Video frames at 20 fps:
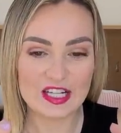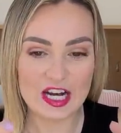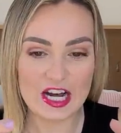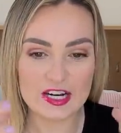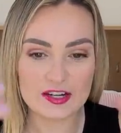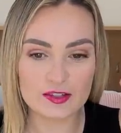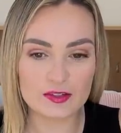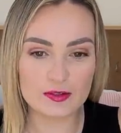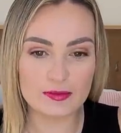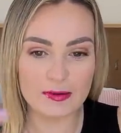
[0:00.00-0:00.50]

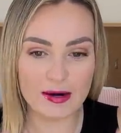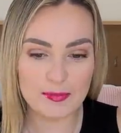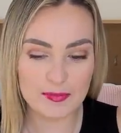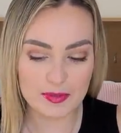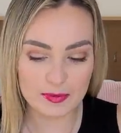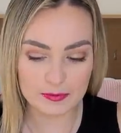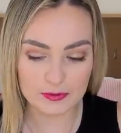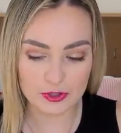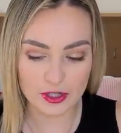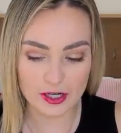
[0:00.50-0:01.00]
can remember
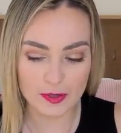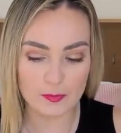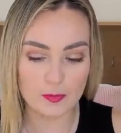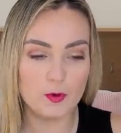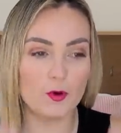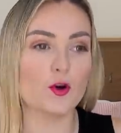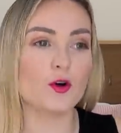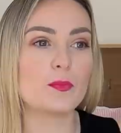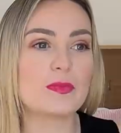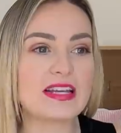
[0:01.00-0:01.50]
them trying to
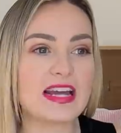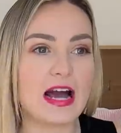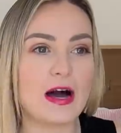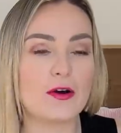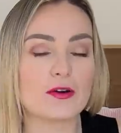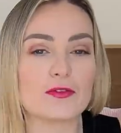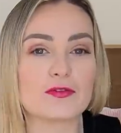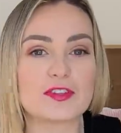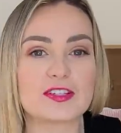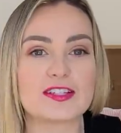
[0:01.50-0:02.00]
pull me
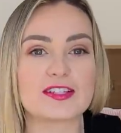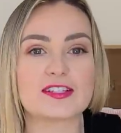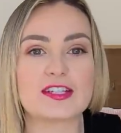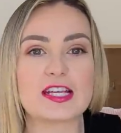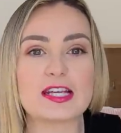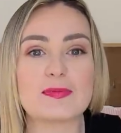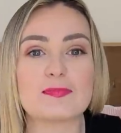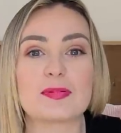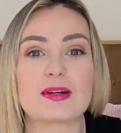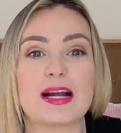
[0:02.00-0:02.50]
out of the
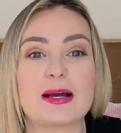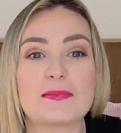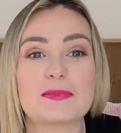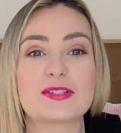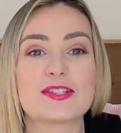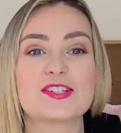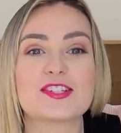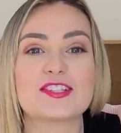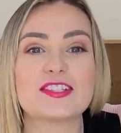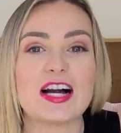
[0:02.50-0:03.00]
seat, but I'm
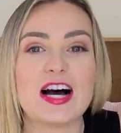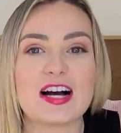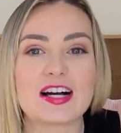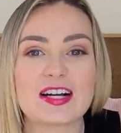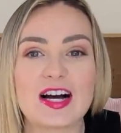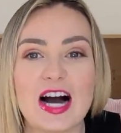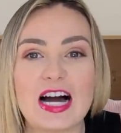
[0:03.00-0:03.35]
stuck.